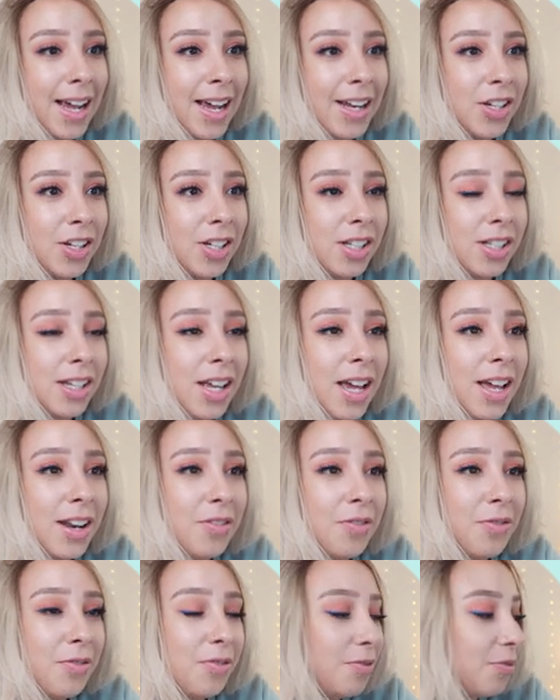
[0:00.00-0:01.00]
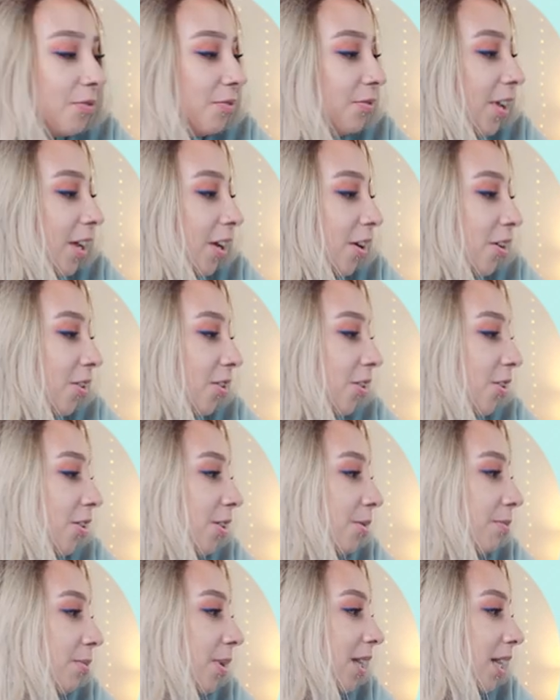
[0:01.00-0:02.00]
I just kind of figured
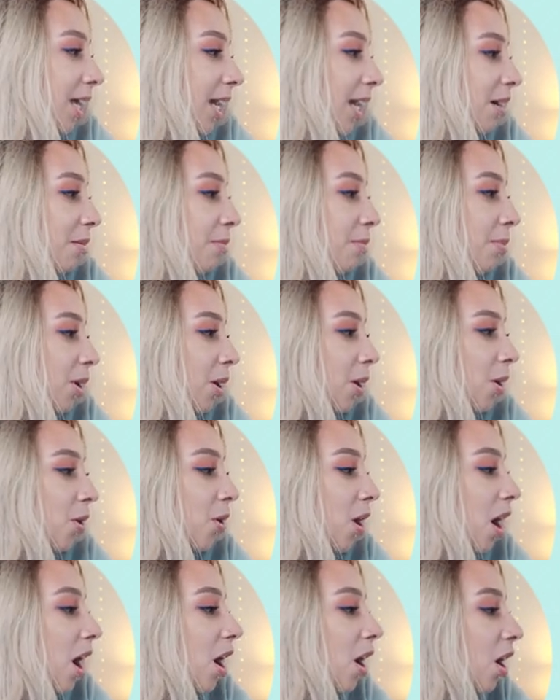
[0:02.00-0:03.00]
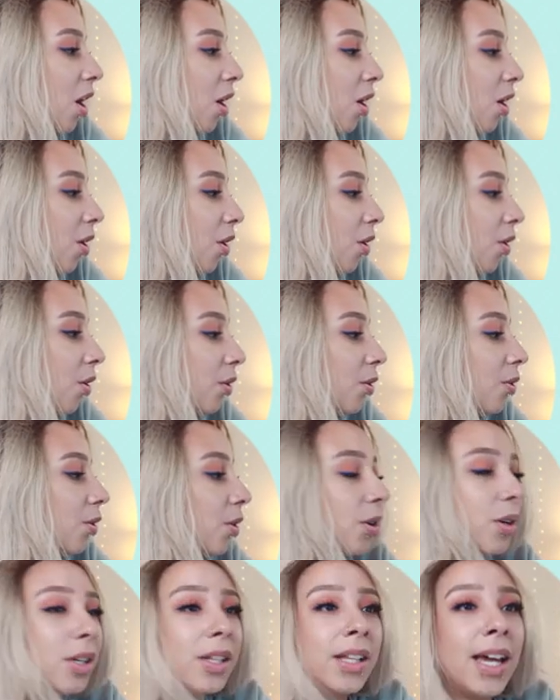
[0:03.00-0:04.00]
her to be like a boho
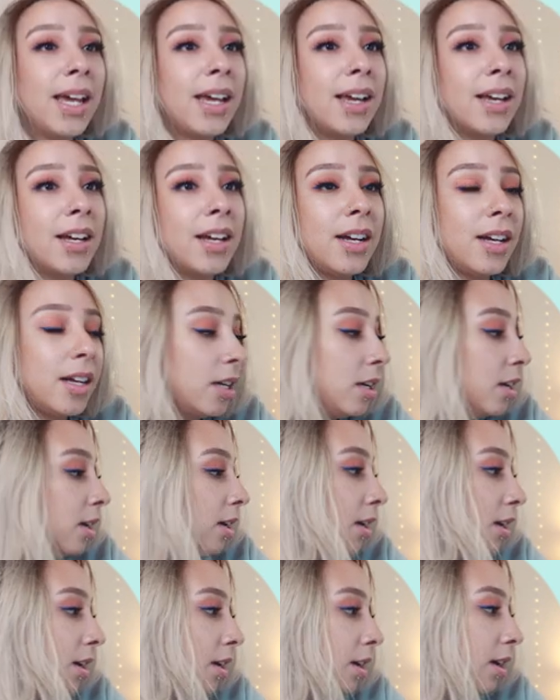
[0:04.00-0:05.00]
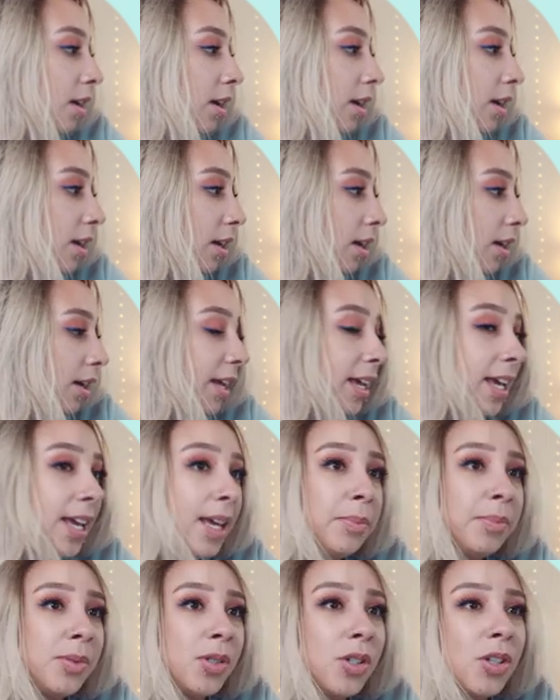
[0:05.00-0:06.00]
or like a, a
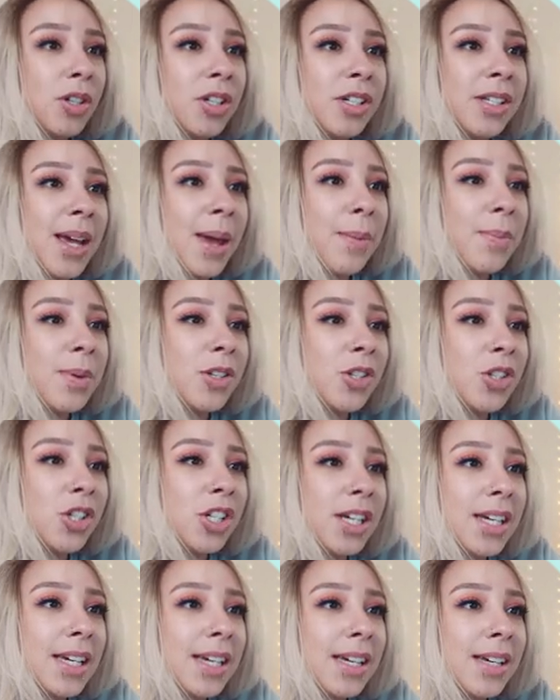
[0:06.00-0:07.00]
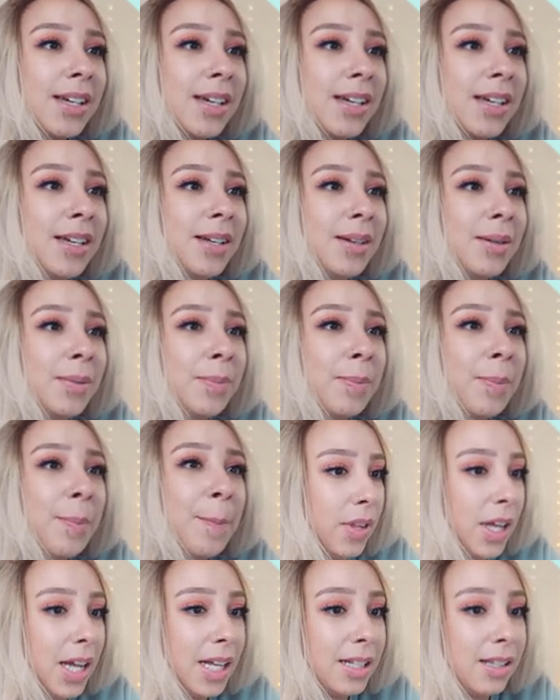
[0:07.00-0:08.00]
hipster type of chick.
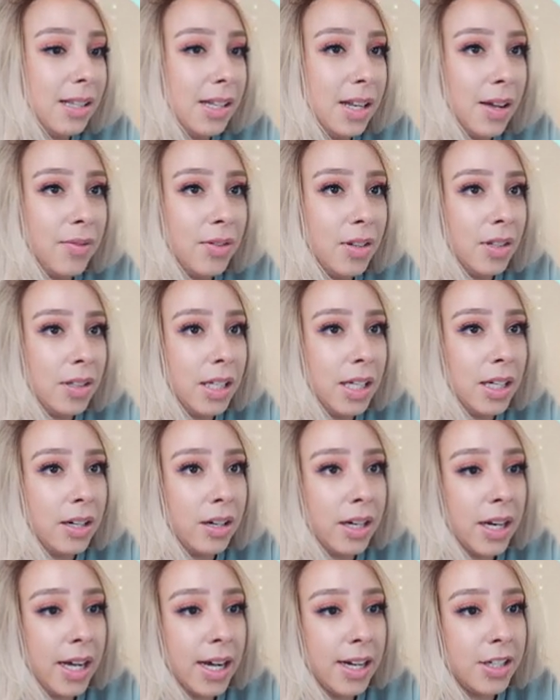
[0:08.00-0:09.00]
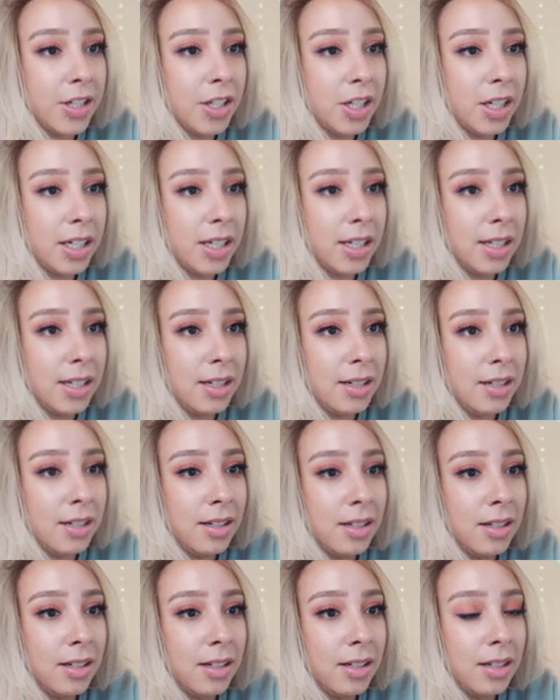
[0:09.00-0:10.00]
That's definitely Kardashian.
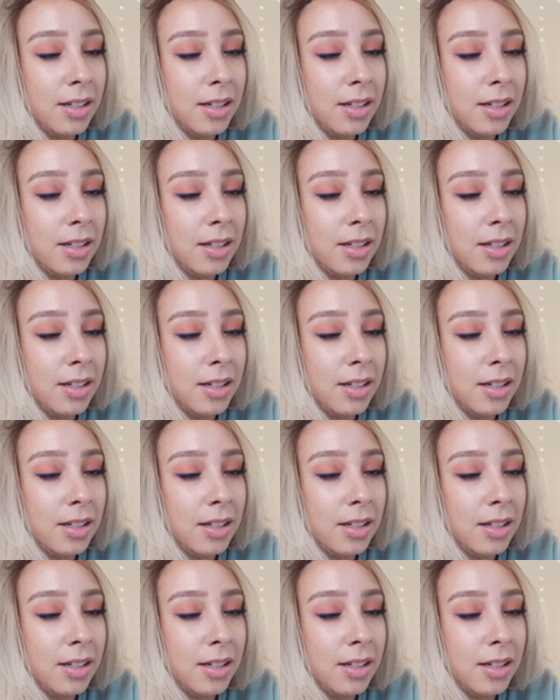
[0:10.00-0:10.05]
